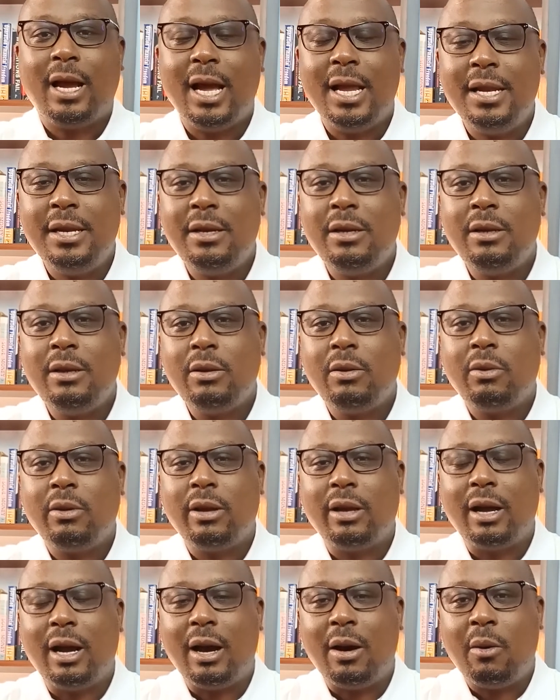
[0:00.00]
and
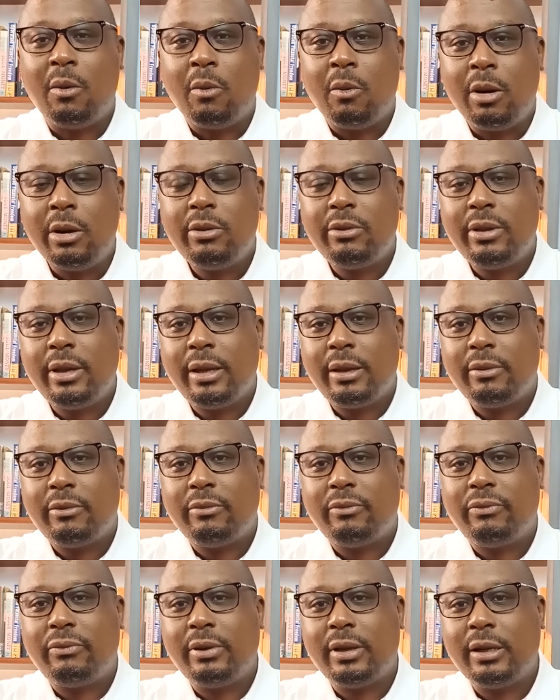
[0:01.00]
one of
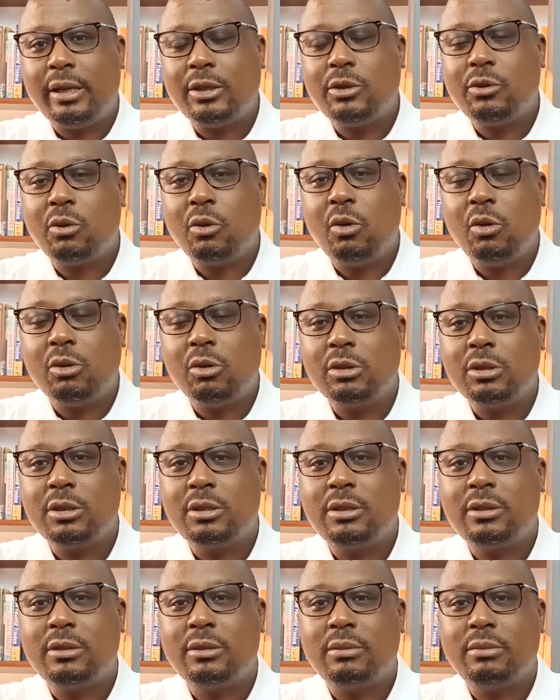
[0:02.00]
the financial
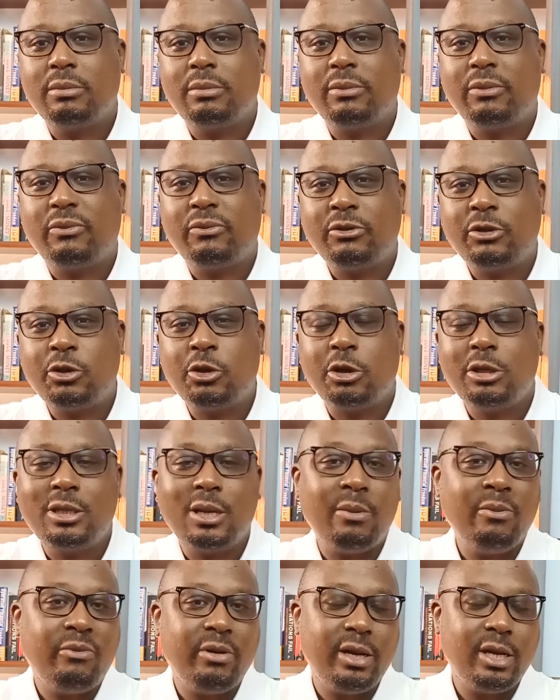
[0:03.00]
goals,
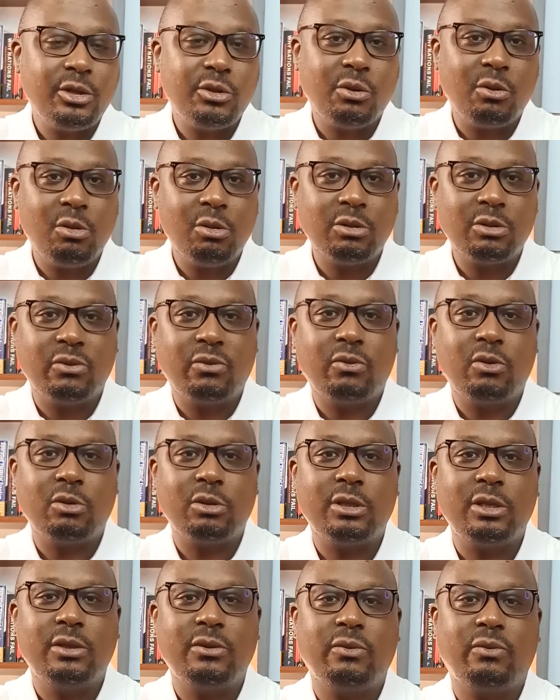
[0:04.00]
short-term financial goals, of
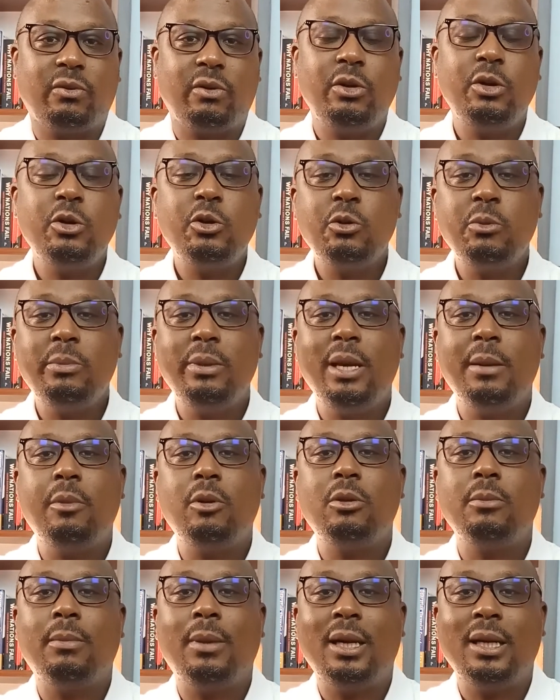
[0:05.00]
course, is for you to be
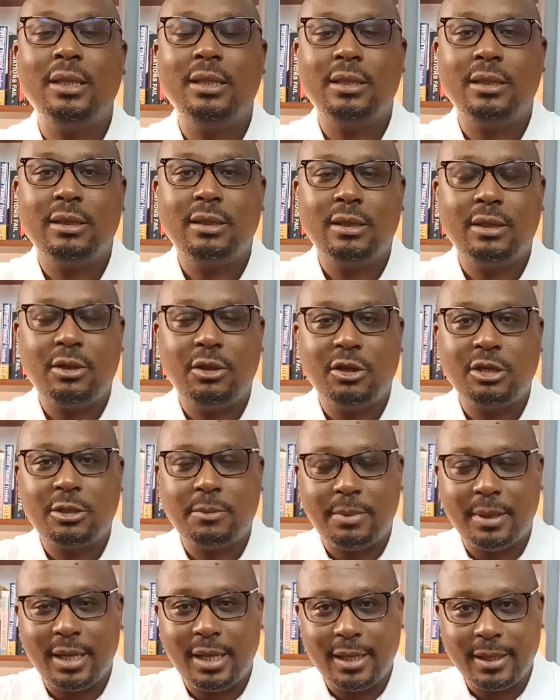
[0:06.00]
able to manage your
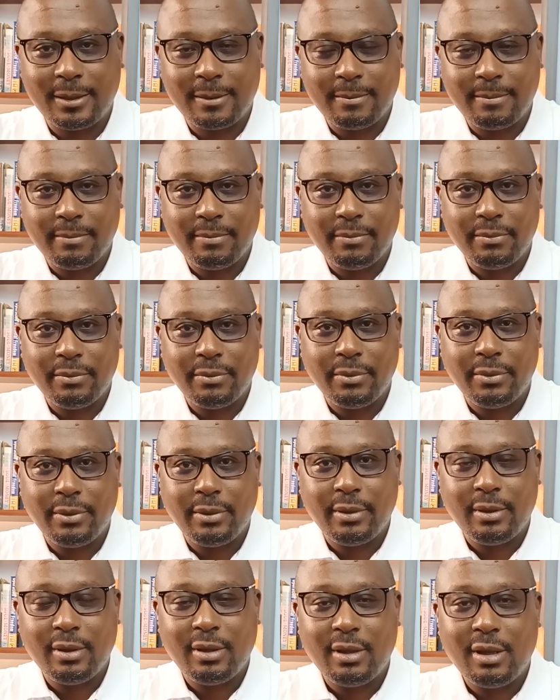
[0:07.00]
spending
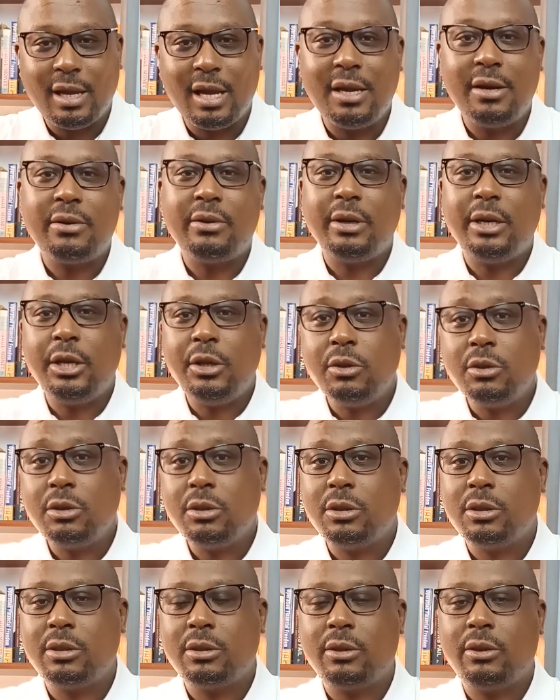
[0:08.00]
and
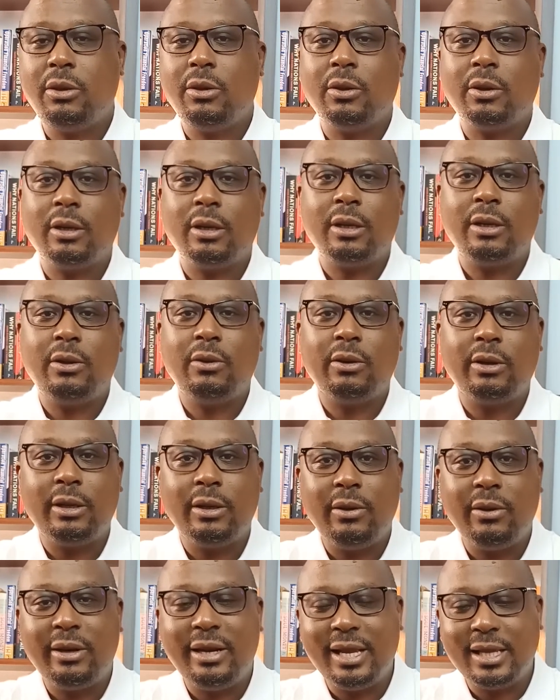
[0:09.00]
reduce your
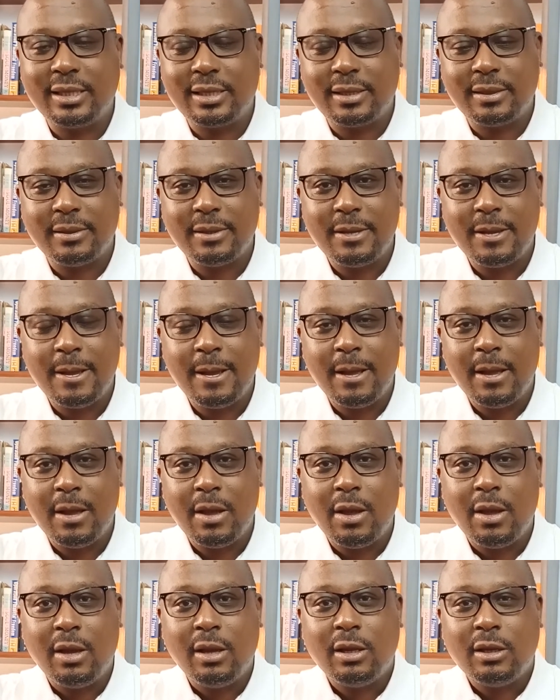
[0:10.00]
debts.
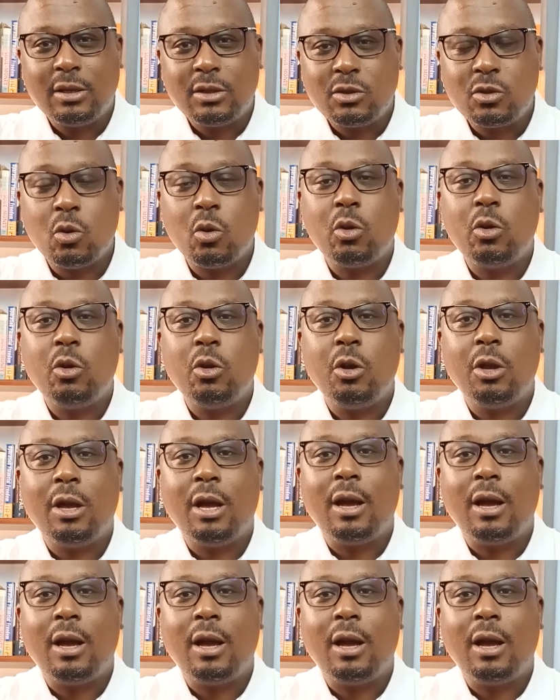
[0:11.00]
So